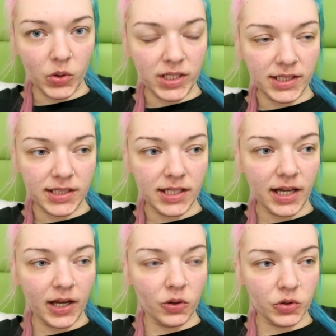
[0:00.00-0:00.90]

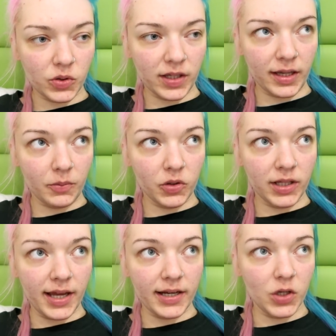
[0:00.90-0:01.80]
uneasy. I also think I'm going
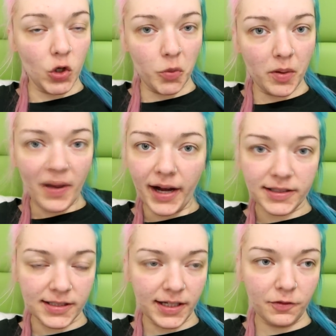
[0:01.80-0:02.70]
to get an Uber
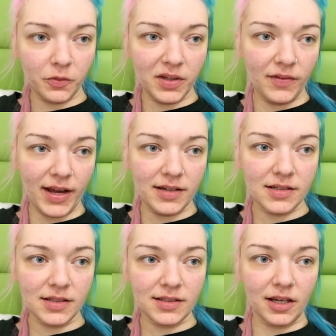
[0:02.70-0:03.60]
back tonight from the
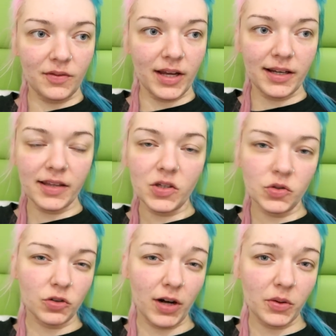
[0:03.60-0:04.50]
event instead of getting like the
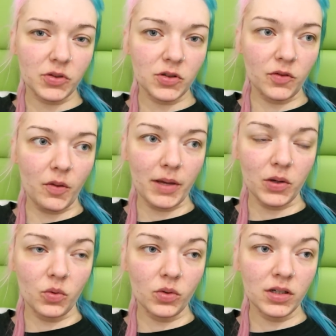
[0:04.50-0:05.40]
underground stuff on
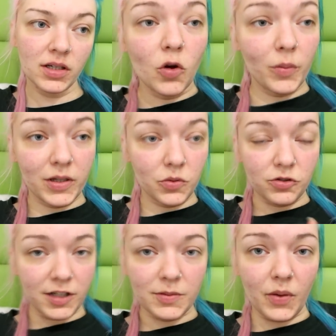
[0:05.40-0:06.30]
my own. Normally I
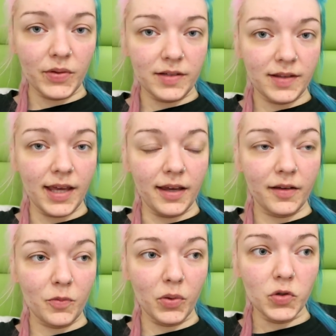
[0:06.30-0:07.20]
don't stress about these
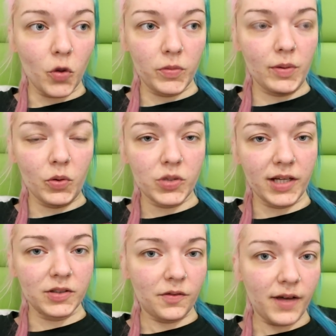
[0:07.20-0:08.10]
things, but normally my
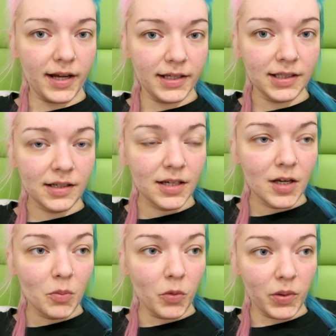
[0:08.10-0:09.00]
hotels are fine.
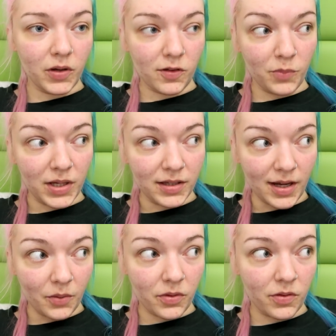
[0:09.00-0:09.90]
But because I've been
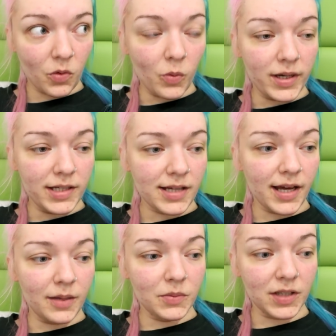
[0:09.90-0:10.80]
down so many
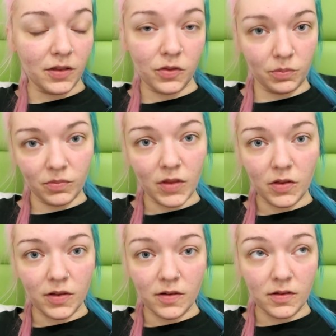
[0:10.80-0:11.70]
times, like
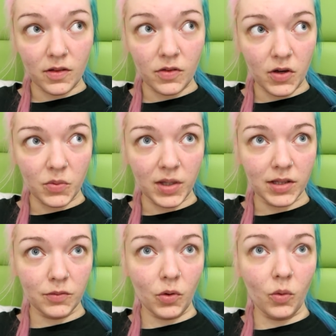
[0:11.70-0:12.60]
this is the third week
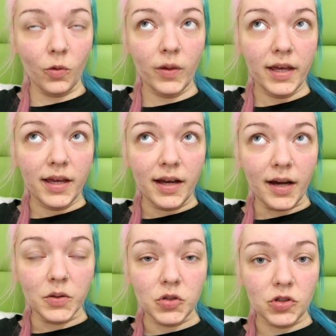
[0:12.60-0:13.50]
in the row,
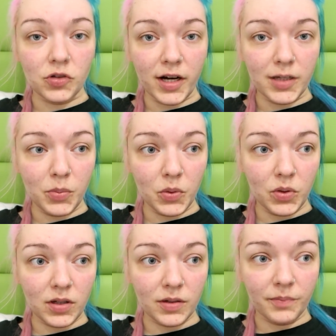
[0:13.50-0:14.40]
I was just trying to
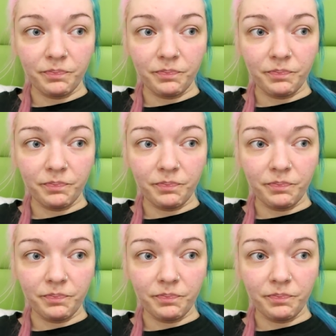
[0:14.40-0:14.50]
book